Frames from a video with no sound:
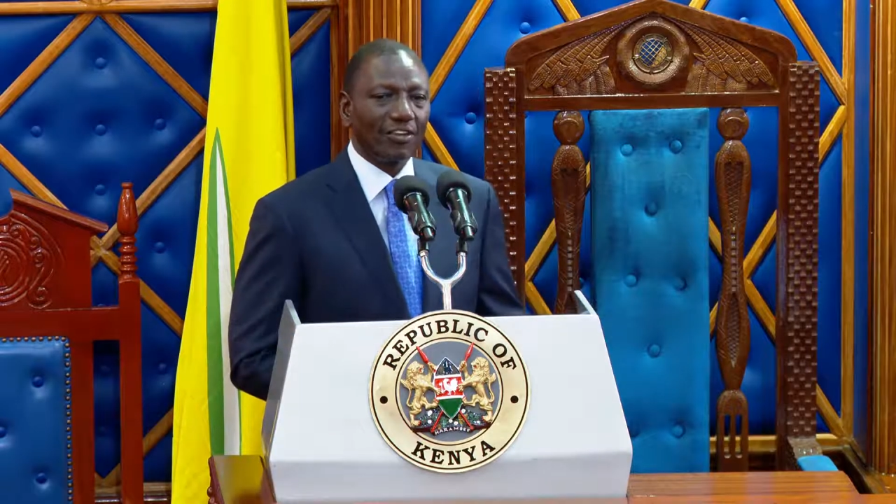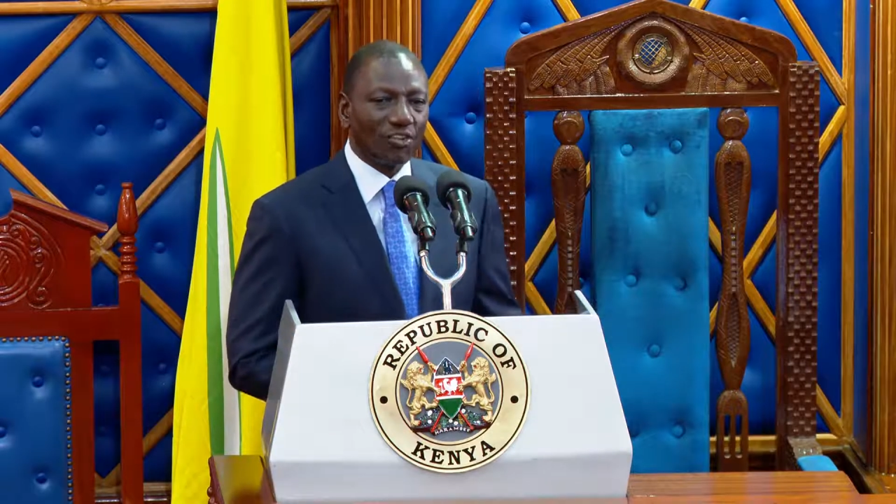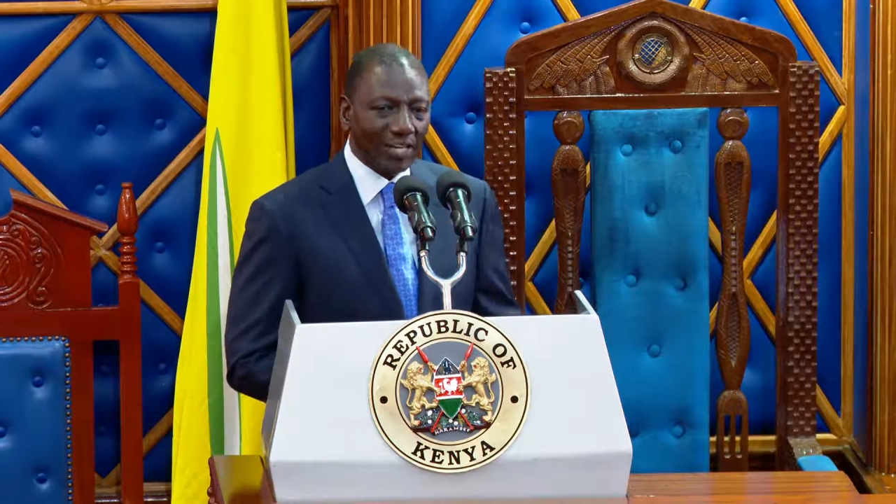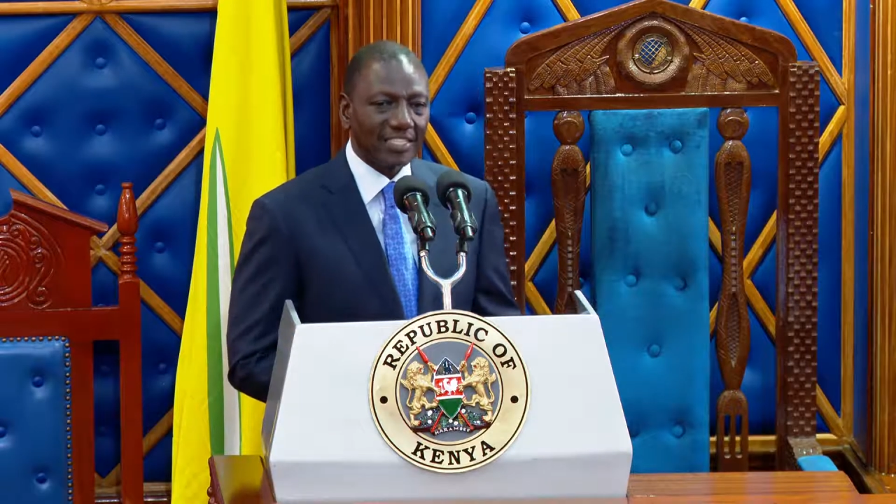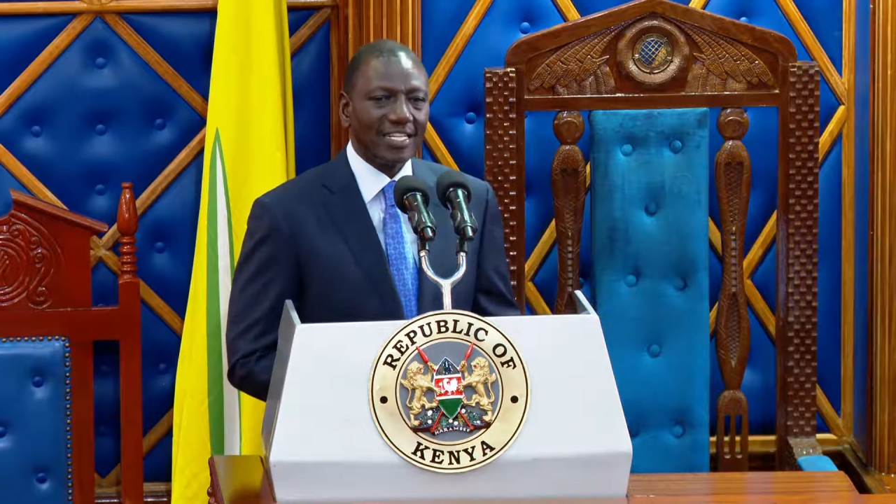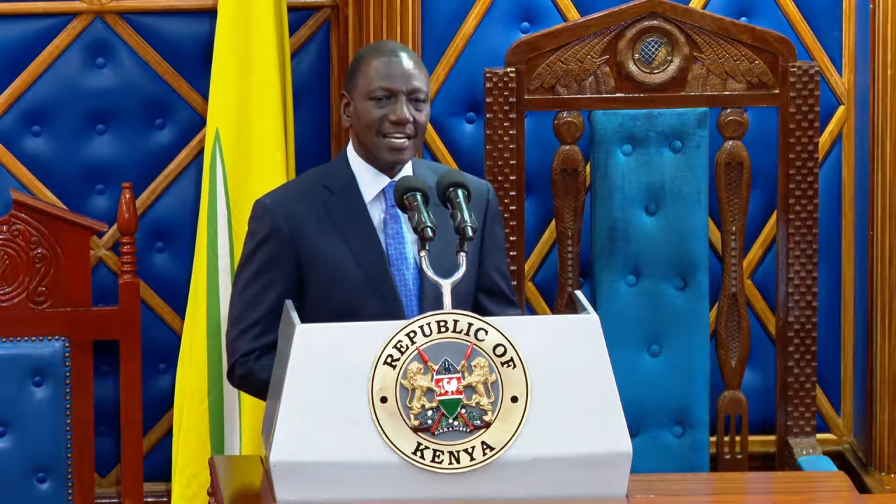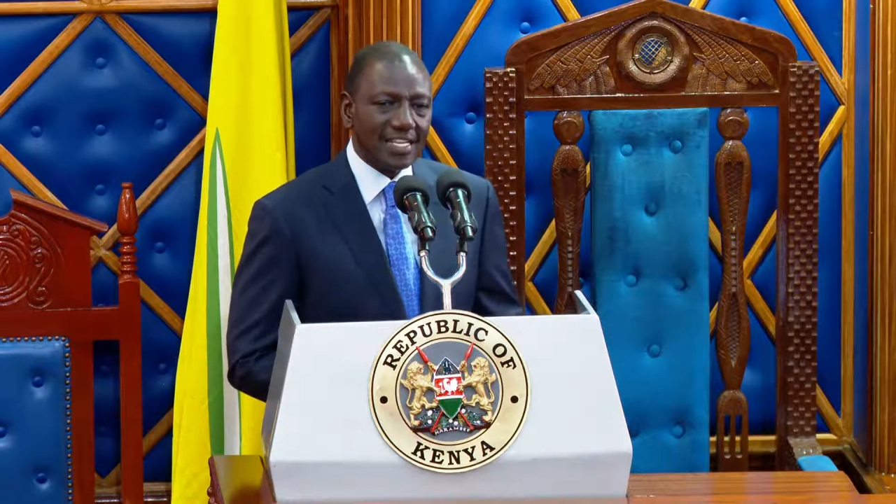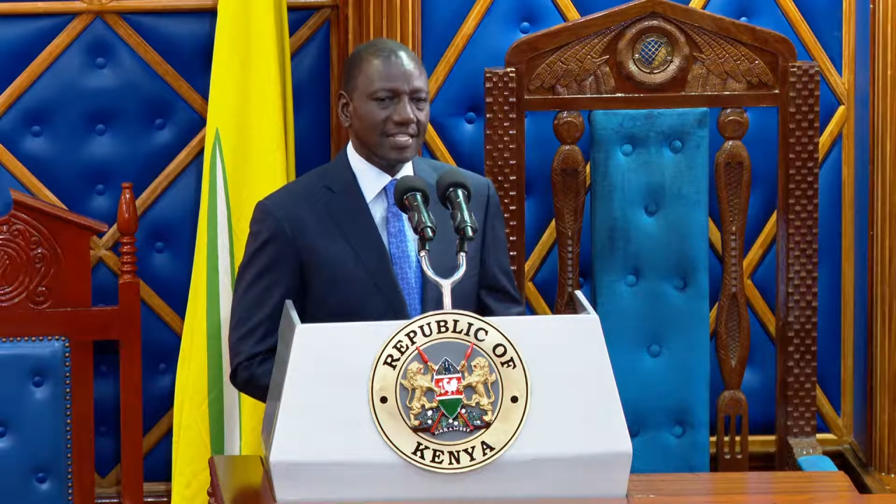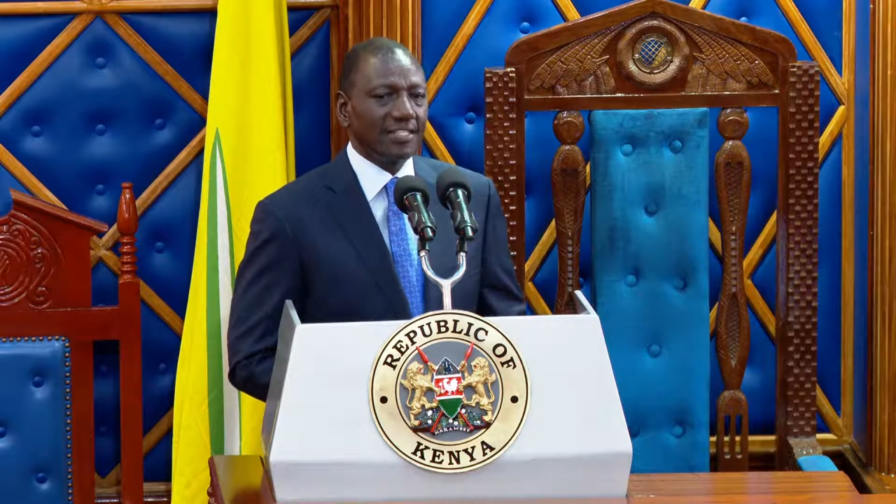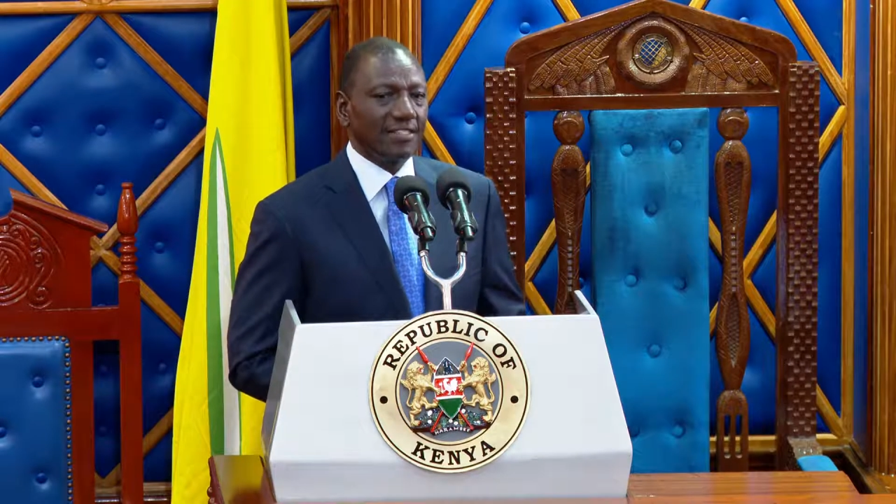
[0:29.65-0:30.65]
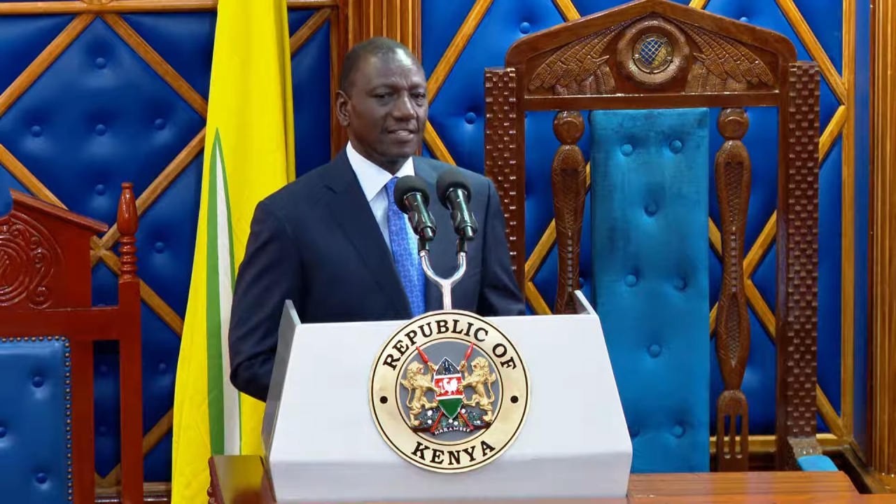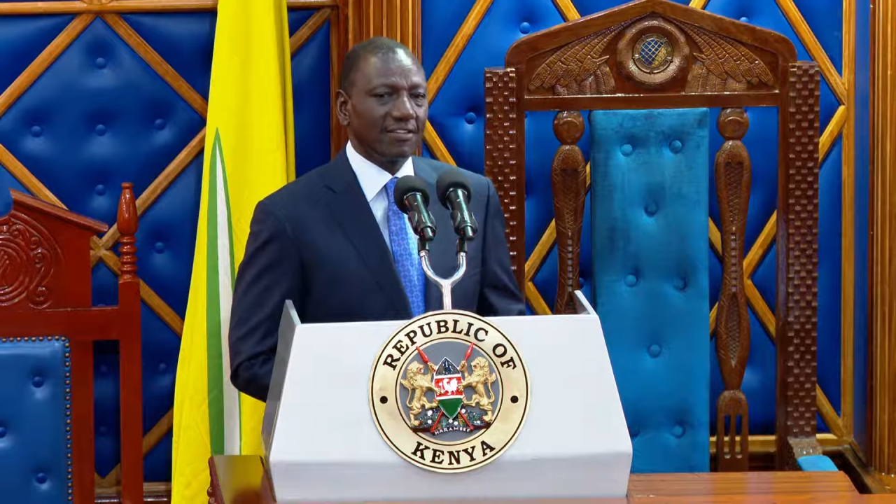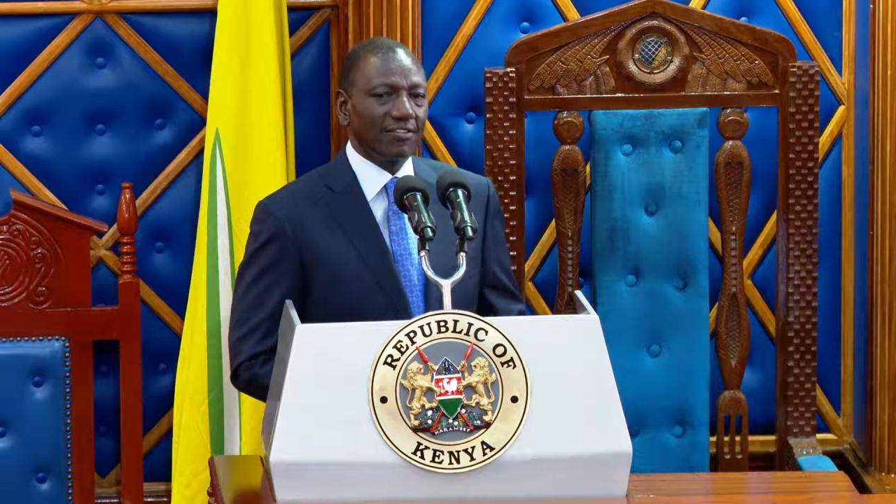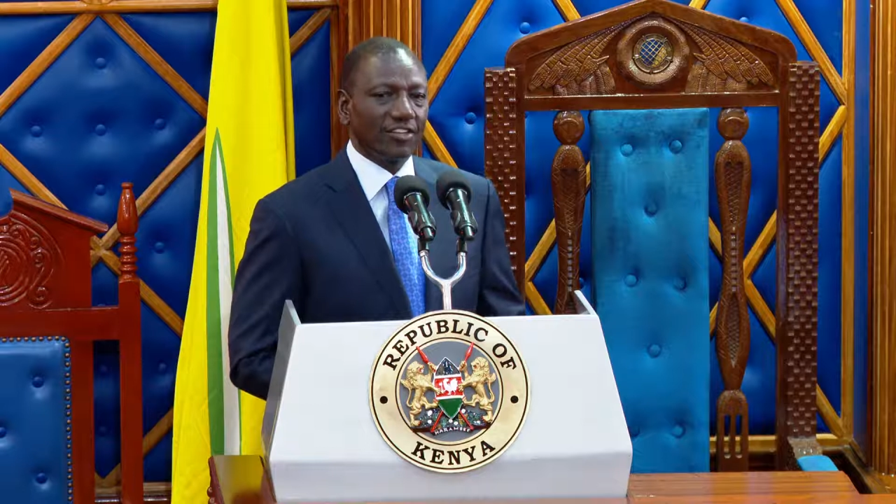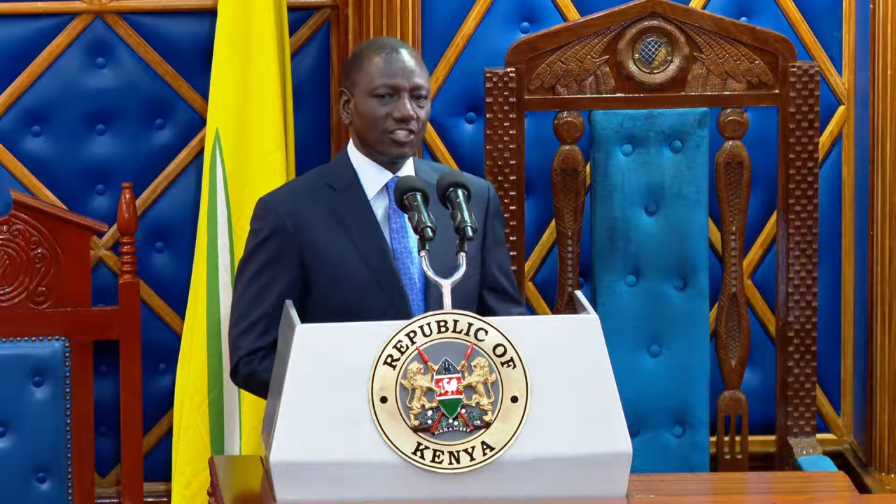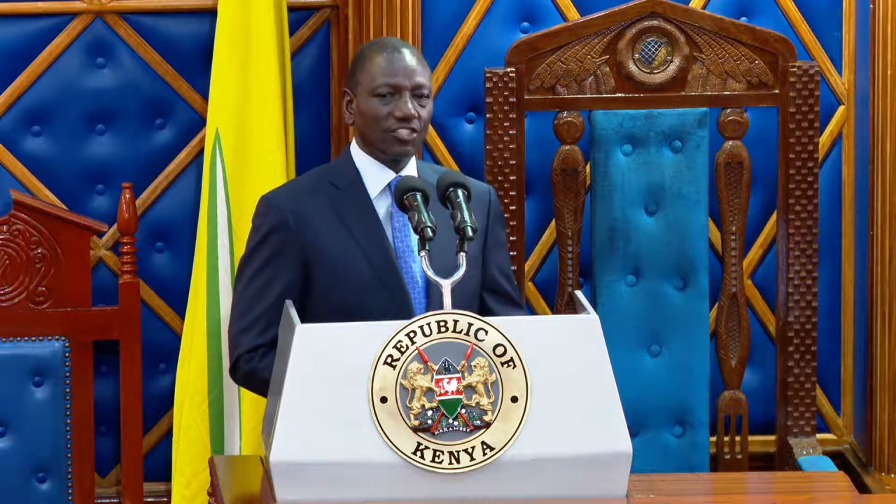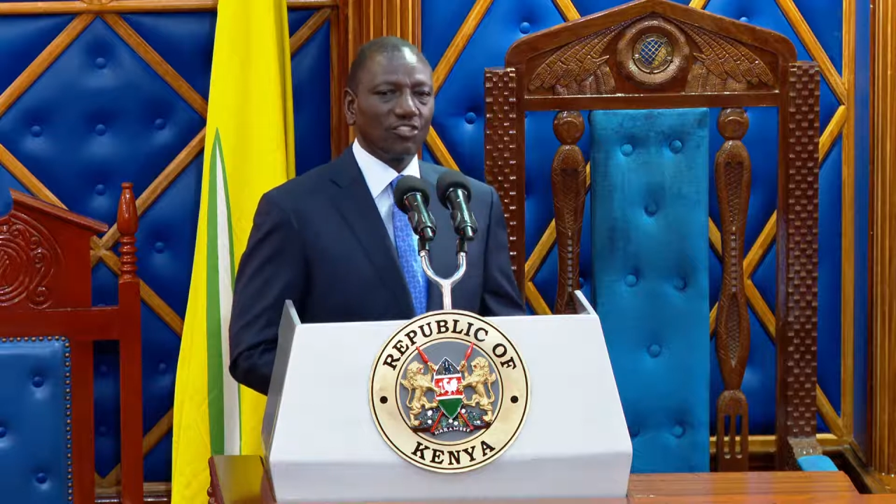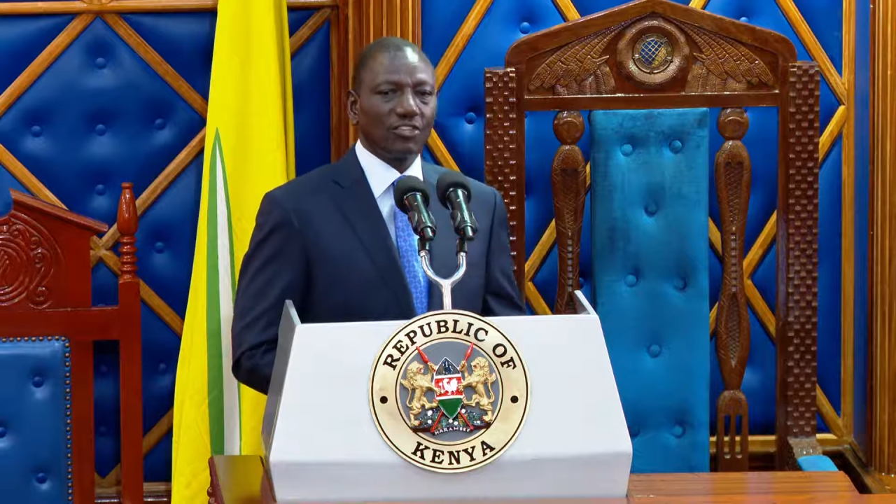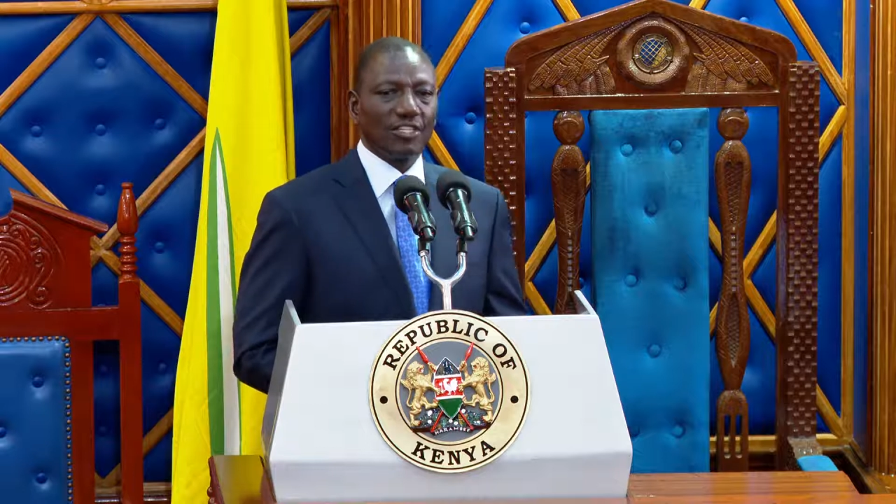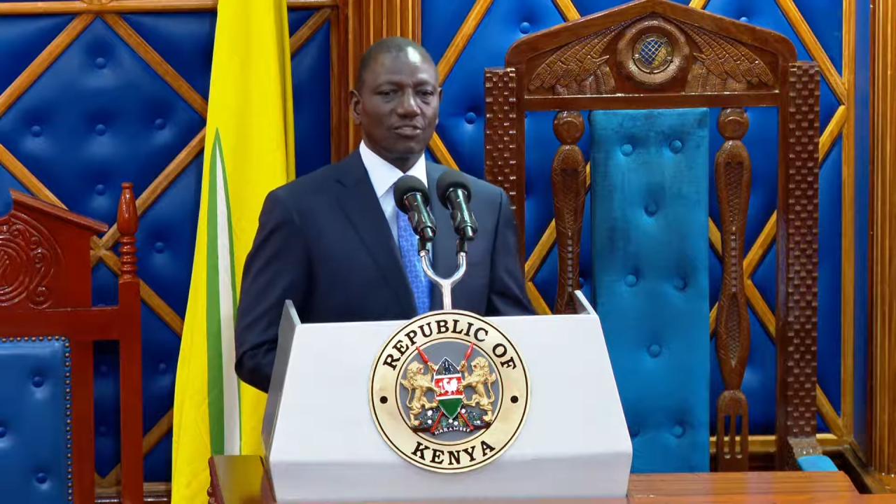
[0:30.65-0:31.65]
greater ease the
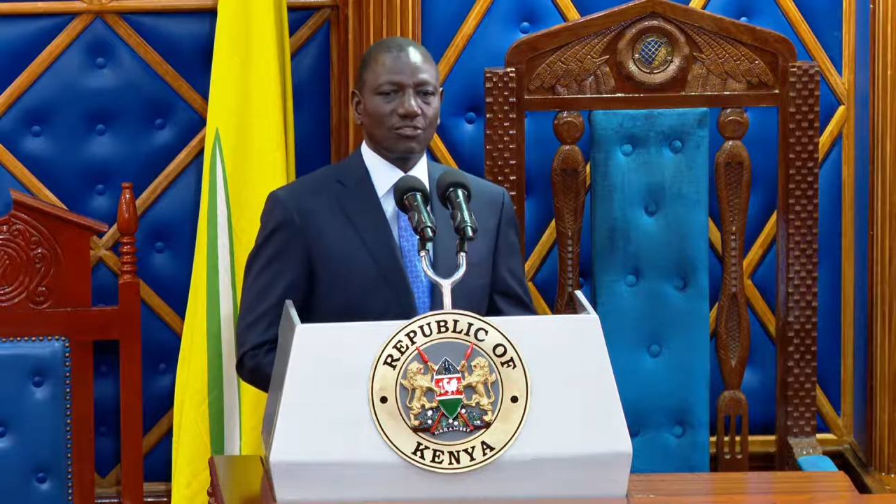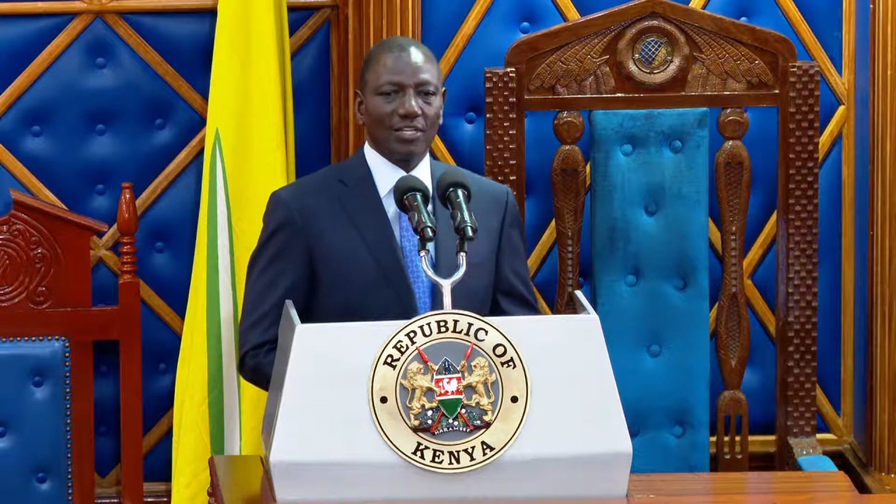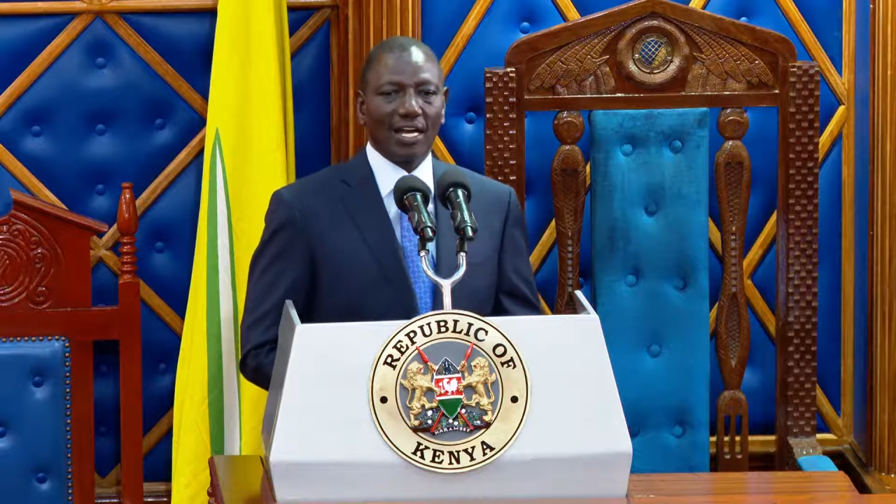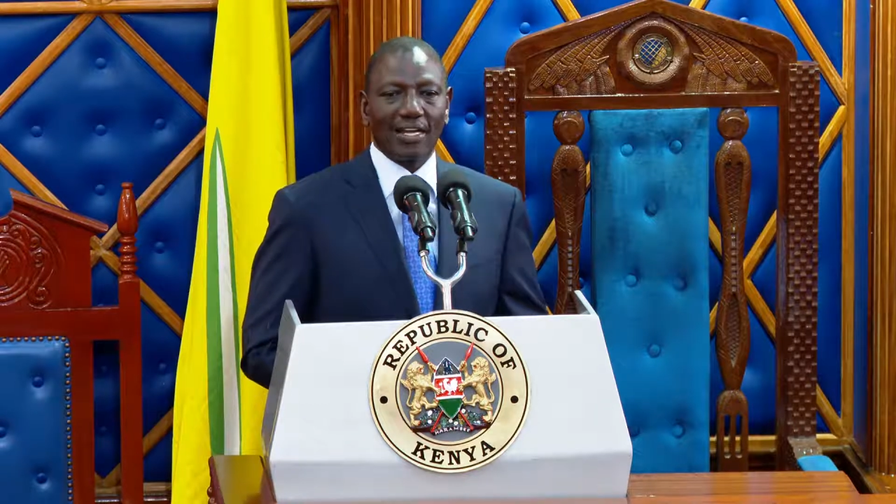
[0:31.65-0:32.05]
regional to,